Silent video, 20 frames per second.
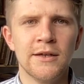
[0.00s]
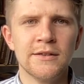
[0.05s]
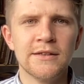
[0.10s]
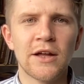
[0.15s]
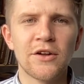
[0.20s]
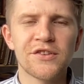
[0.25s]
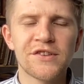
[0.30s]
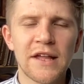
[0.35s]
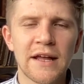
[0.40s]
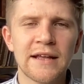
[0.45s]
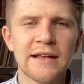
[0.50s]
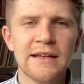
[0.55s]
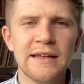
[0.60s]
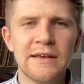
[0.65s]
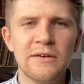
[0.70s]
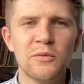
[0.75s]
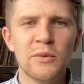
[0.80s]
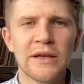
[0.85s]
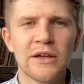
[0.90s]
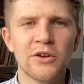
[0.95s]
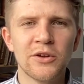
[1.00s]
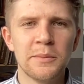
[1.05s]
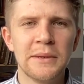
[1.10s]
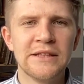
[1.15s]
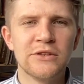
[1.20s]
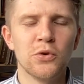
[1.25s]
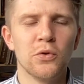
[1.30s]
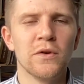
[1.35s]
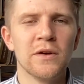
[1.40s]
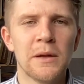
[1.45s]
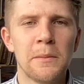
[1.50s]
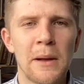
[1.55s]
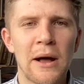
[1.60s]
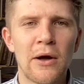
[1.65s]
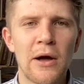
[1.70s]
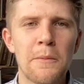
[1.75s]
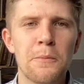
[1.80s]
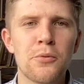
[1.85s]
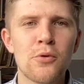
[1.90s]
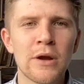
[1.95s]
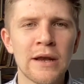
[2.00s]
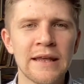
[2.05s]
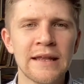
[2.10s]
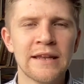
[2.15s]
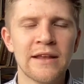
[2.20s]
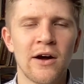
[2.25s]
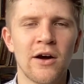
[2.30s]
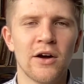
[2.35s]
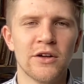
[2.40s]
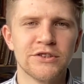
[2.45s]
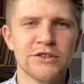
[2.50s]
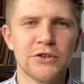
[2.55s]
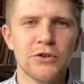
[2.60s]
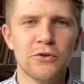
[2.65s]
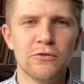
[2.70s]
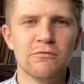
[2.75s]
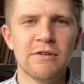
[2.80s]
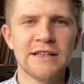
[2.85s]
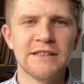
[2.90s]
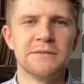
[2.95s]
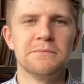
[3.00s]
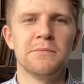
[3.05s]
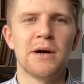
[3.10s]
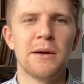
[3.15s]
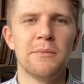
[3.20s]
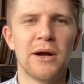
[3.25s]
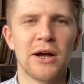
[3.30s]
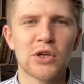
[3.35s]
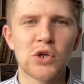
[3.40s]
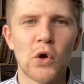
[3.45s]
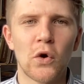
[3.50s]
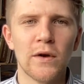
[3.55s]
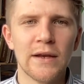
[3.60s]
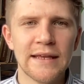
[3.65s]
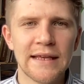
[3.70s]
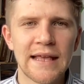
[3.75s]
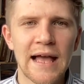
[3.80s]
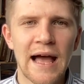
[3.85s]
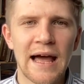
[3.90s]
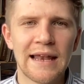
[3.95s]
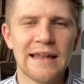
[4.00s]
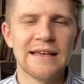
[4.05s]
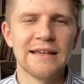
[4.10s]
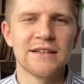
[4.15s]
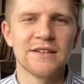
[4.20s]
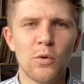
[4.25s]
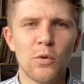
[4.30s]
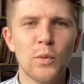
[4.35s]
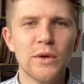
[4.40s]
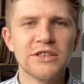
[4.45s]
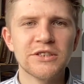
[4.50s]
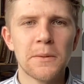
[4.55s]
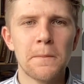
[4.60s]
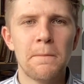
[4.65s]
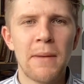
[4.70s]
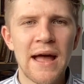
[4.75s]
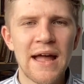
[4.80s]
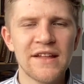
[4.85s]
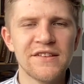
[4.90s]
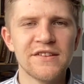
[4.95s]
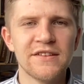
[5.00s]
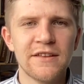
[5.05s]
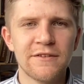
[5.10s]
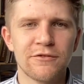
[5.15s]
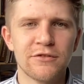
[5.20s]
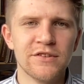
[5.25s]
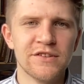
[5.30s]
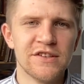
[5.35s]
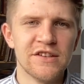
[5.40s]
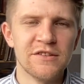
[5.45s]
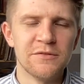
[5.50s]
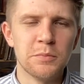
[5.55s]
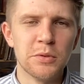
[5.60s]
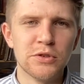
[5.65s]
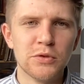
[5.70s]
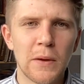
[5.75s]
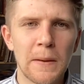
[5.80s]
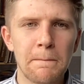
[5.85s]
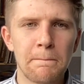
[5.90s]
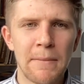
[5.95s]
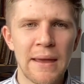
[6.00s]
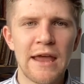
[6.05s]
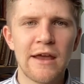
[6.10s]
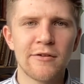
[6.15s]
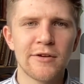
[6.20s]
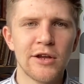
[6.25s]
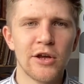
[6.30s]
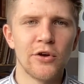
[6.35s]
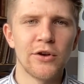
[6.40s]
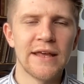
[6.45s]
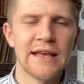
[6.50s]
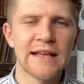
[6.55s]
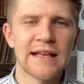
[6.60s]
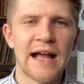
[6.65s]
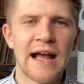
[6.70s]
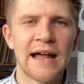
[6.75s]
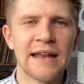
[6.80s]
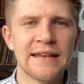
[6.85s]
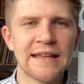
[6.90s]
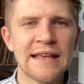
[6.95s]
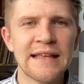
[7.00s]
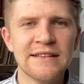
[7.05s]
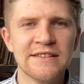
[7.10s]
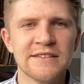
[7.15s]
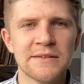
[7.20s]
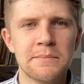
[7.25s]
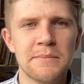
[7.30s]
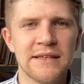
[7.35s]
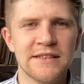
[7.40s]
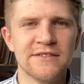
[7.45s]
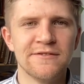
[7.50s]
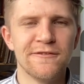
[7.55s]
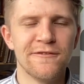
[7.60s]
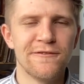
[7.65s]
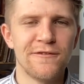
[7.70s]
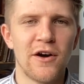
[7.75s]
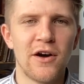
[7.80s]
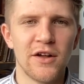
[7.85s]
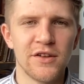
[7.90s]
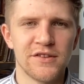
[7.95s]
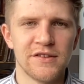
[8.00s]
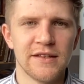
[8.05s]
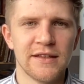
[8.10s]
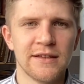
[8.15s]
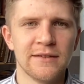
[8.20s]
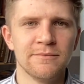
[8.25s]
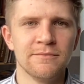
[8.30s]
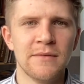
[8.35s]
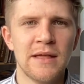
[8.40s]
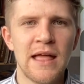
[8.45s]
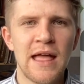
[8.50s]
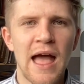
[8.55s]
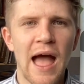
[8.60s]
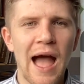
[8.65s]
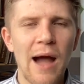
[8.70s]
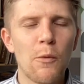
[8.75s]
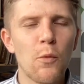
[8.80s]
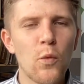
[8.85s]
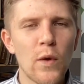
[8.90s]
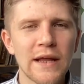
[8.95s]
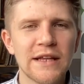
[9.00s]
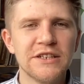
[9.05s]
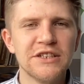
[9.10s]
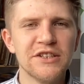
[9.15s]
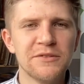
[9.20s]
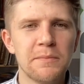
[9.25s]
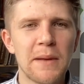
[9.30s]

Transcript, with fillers: now, secondly, we're going to be talking about a brilliant article written by my colleague Alex, which compares the differences between periodic and intermittent fasting and which is